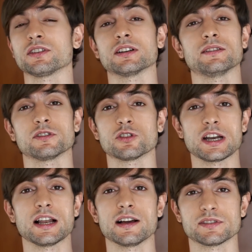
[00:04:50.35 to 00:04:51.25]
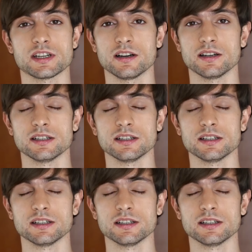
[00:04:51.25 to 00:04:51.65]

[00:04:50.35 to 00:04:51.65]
you can live a great lifestyle,